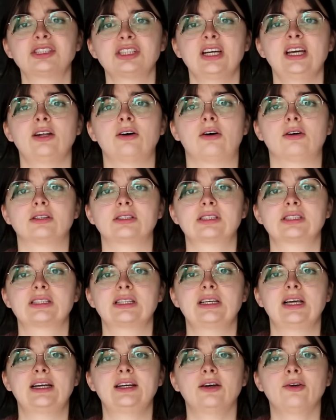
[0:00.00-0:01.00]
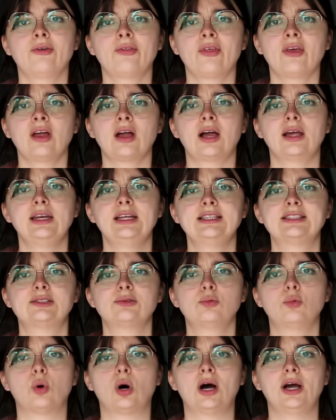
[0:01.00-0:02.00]
much it, honestly. I don't think I need
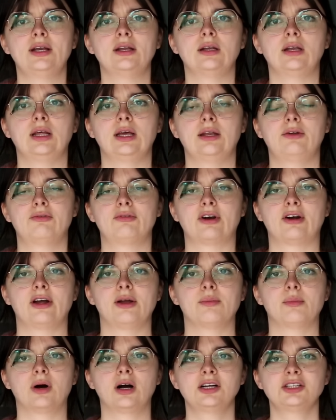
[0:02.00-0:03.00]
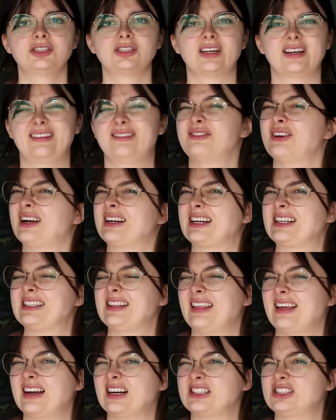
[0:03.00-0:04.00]
to widen it very much. In fact, I
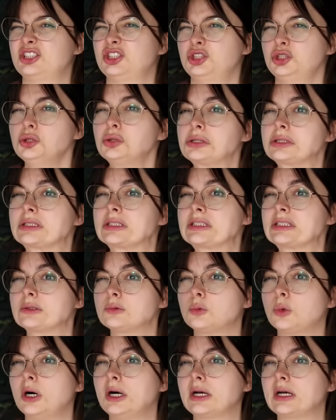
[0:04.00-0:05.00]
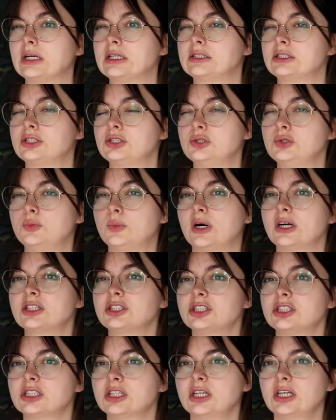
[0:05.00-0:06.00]
think I shouldn't widen it too
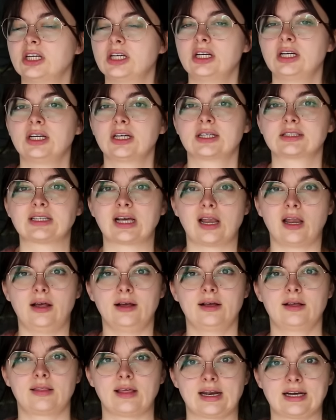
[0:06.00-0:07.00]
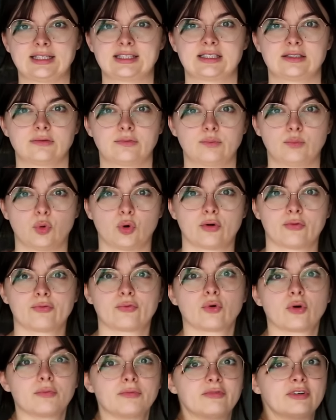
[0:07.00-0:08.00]
much, because I like that it's more
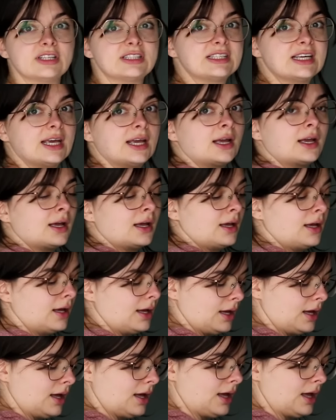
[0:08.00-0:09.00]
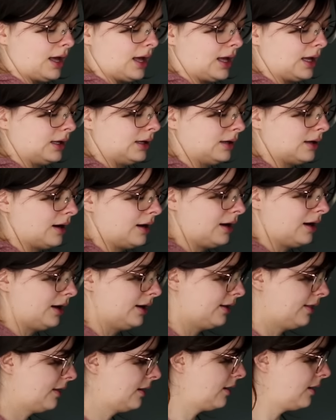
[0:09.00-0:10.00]
form-fitting. And I
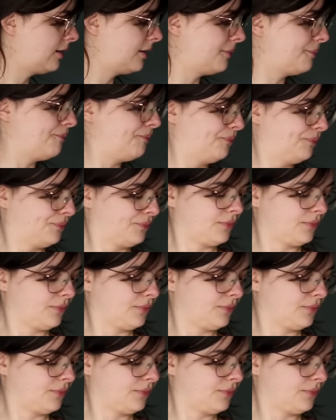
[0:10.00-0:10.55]
like the